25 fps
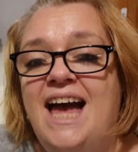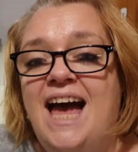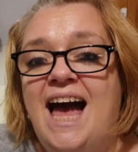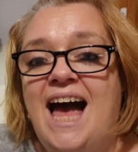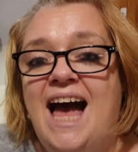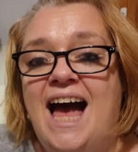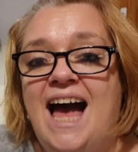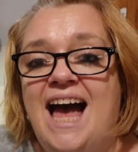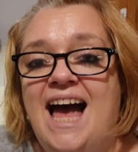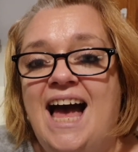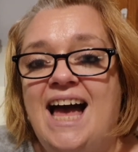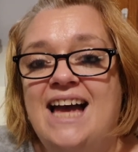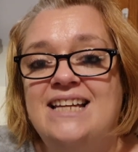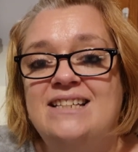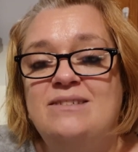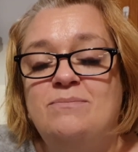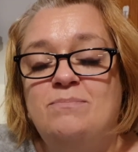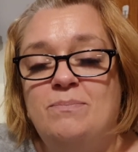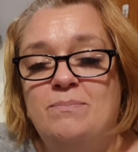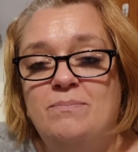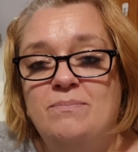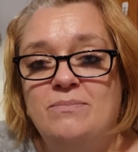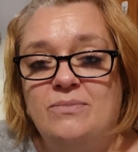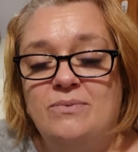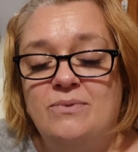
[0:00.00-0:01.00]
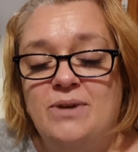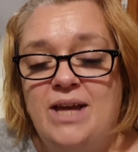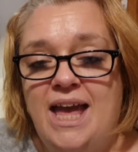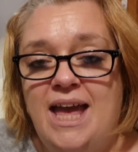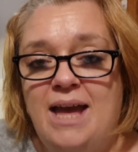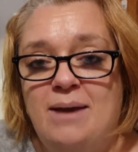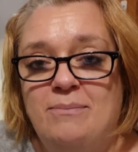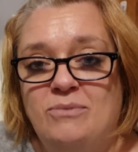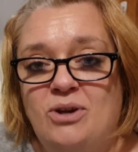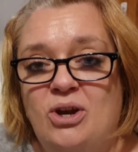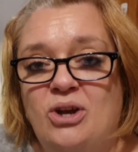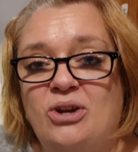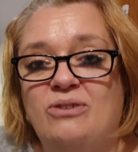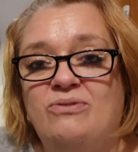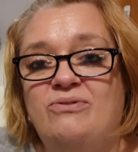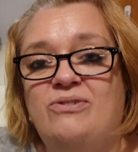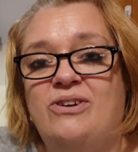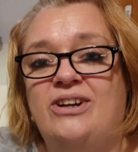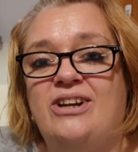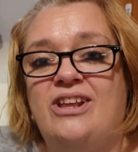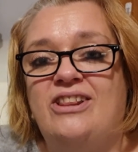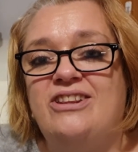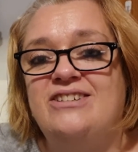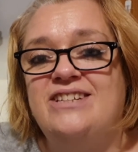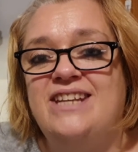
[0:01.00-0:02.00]
and cook it for
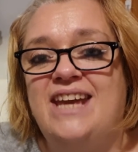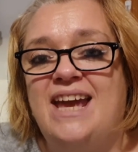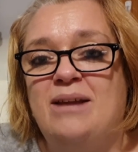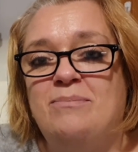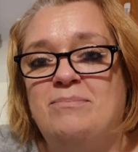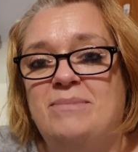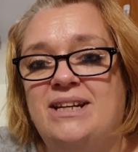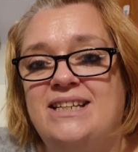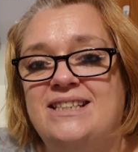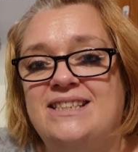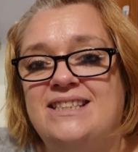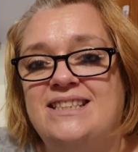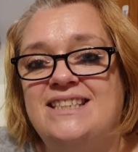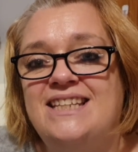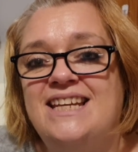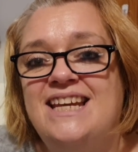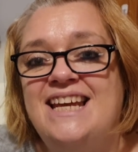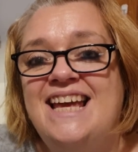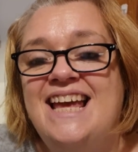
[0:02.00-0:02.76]
another 10 minutes.